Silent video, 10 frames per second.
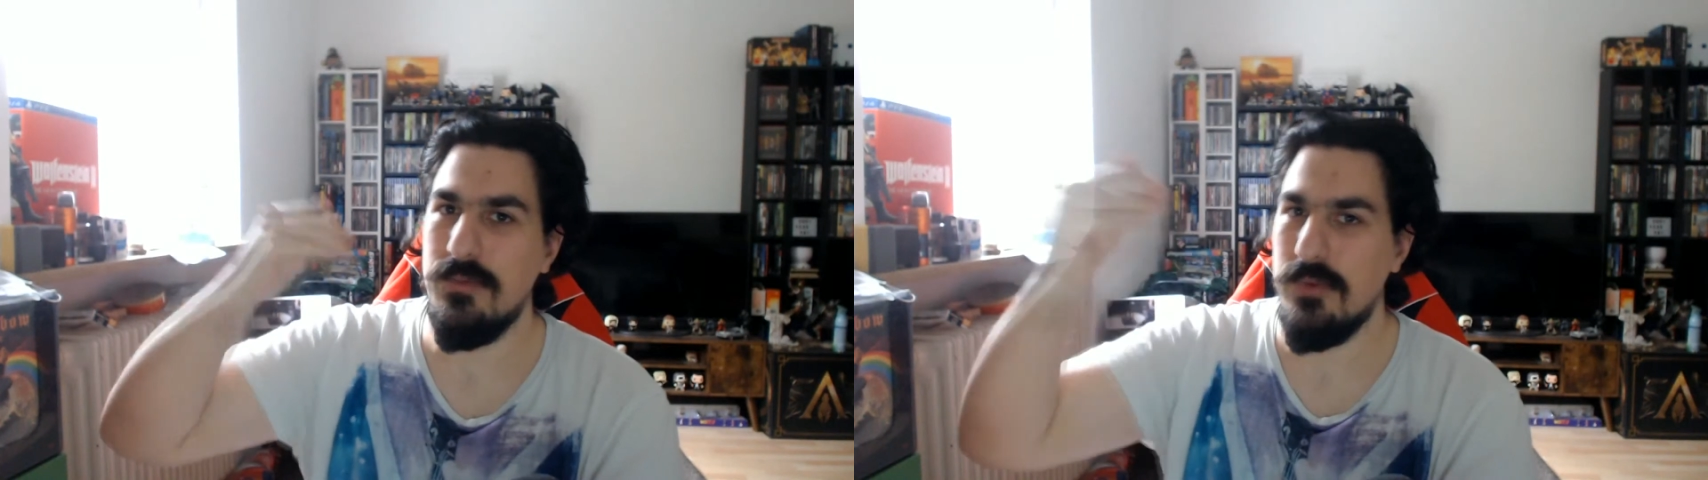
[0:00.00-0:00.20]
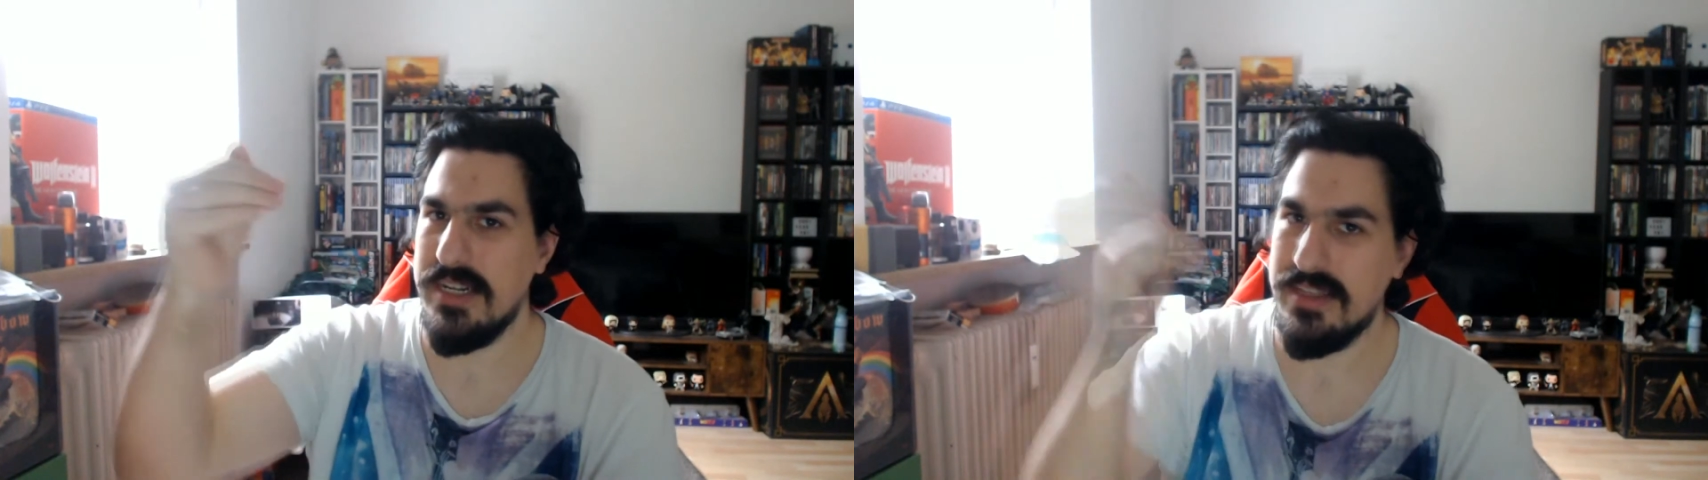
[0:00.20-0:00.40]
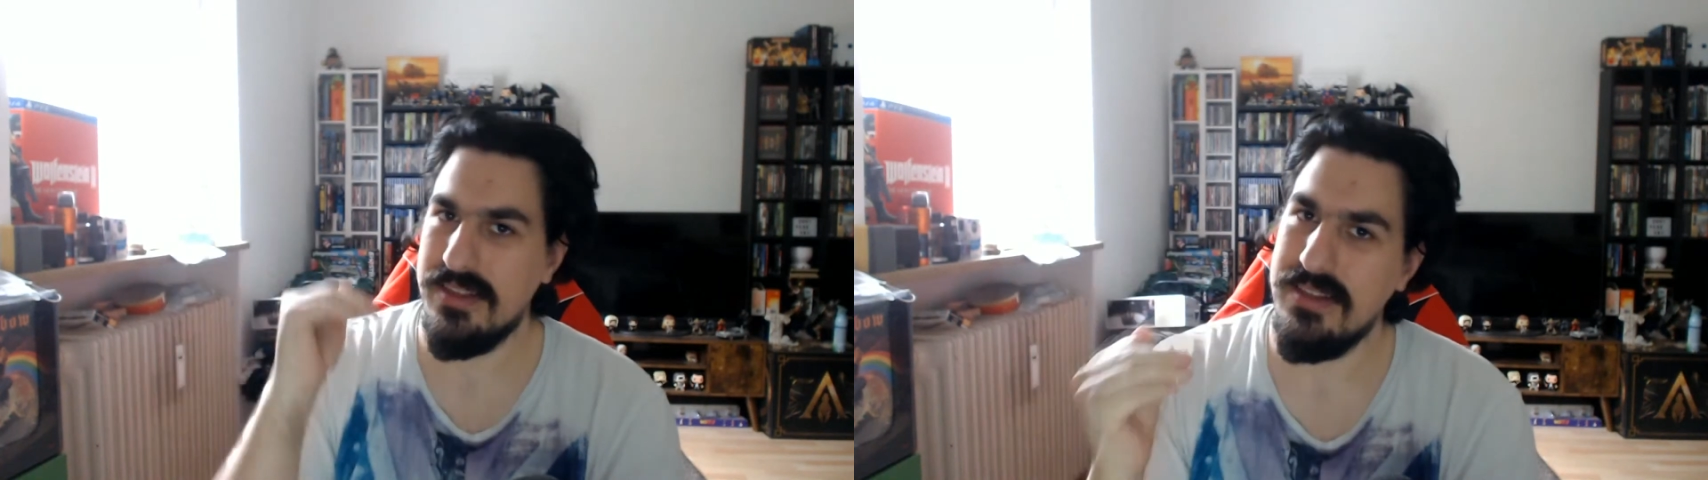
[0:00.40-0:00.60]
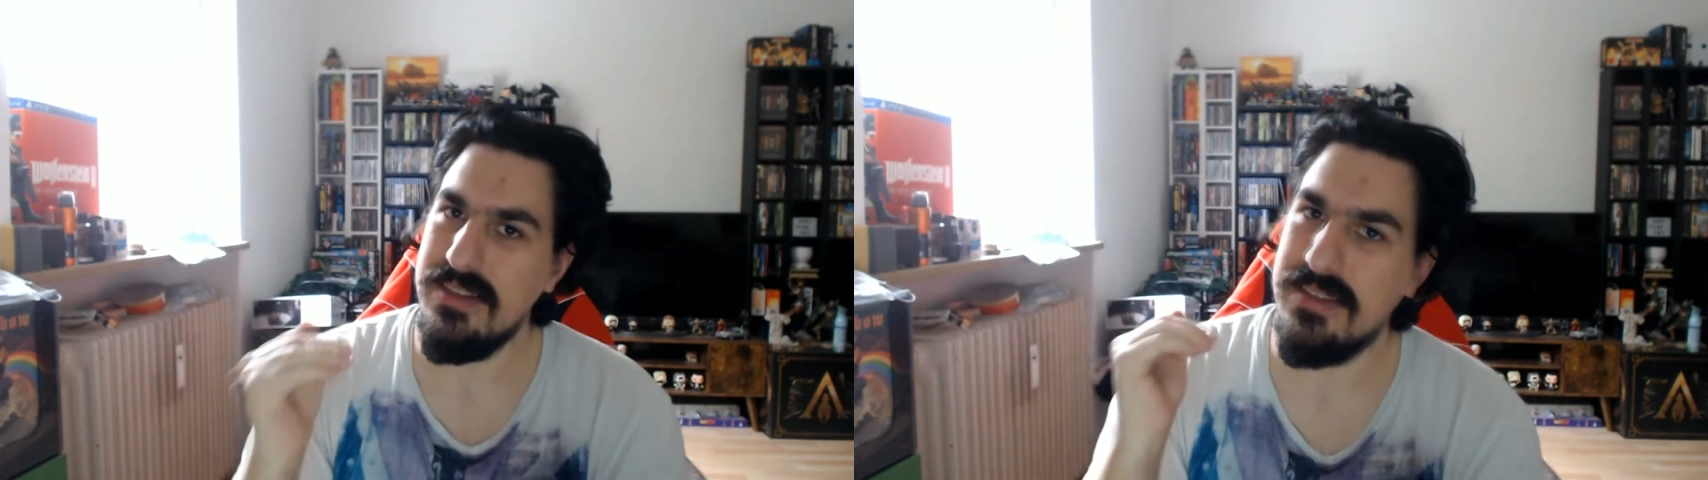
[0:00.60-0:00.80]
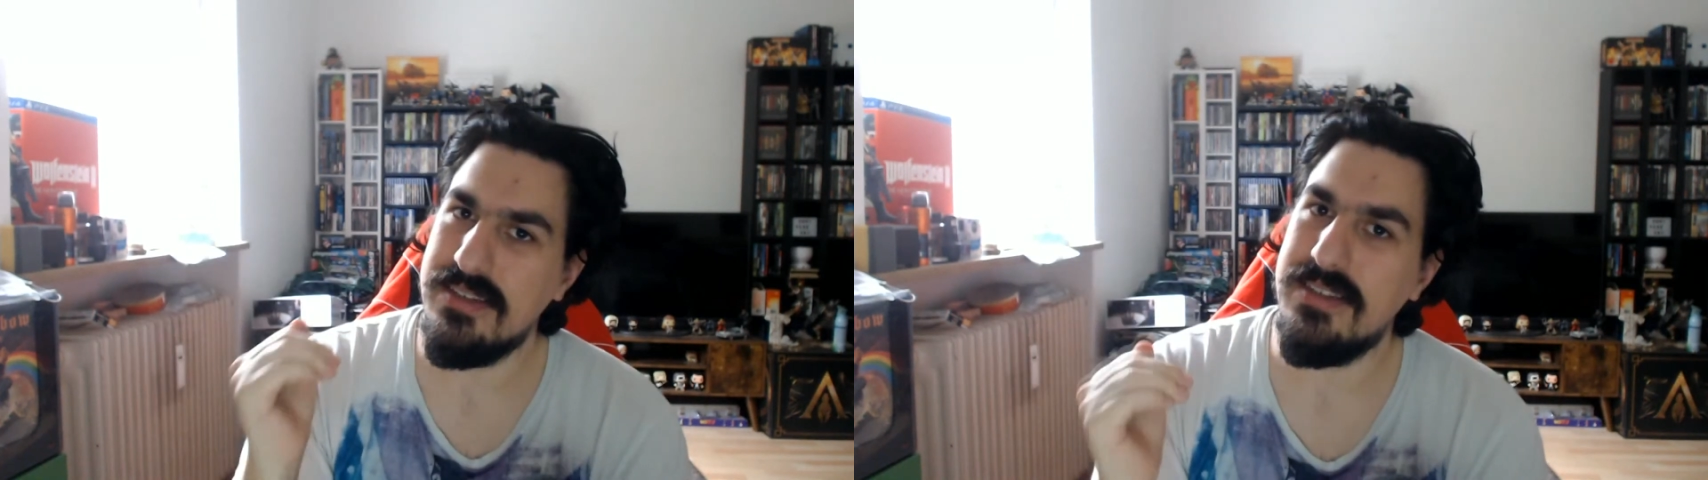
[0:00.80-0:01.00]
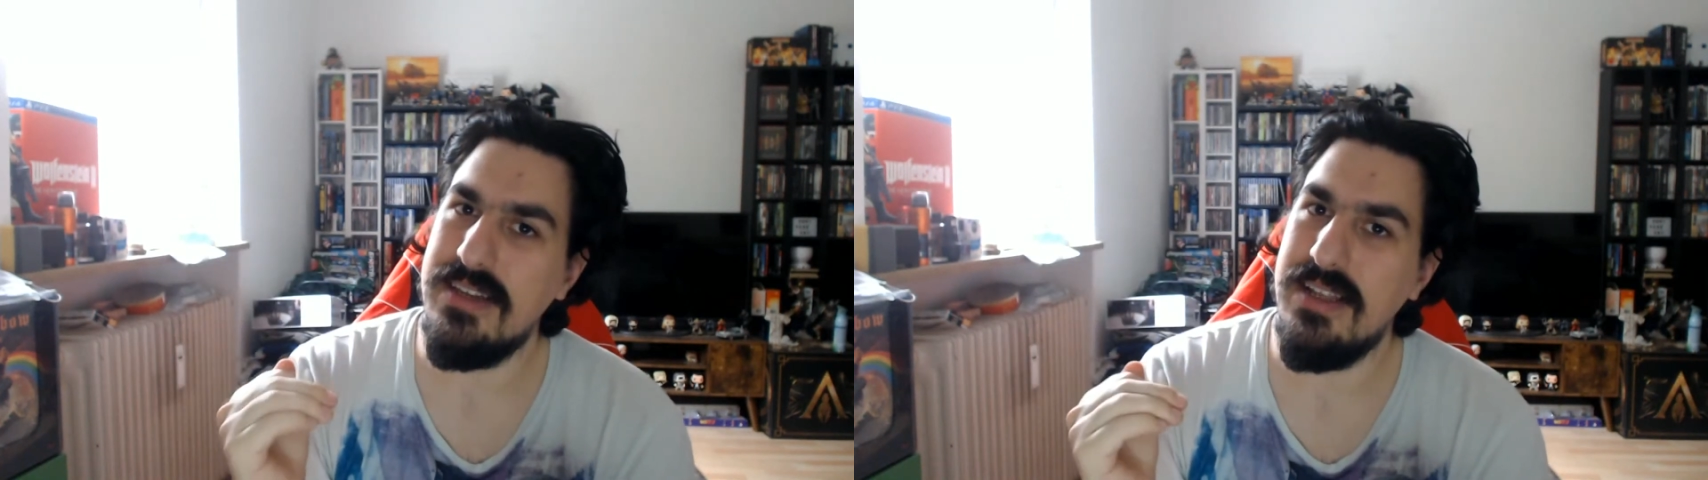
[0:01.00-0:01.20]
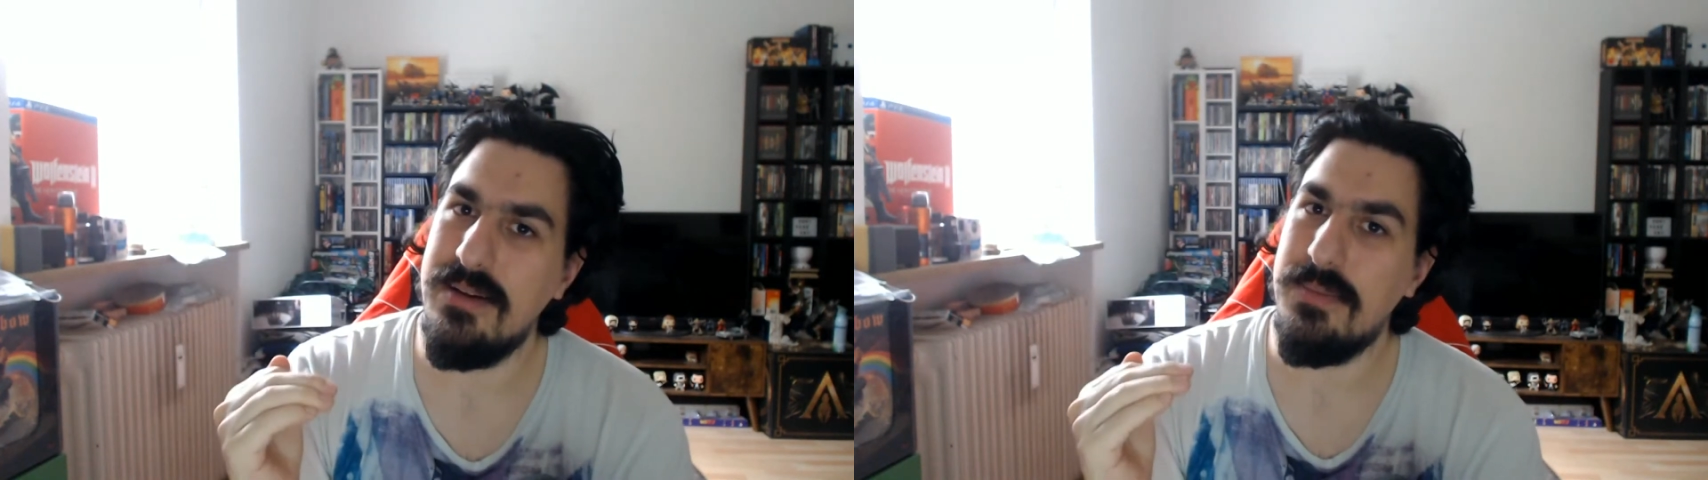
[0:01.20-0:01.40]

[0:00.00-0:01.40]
weaker than Interstellar,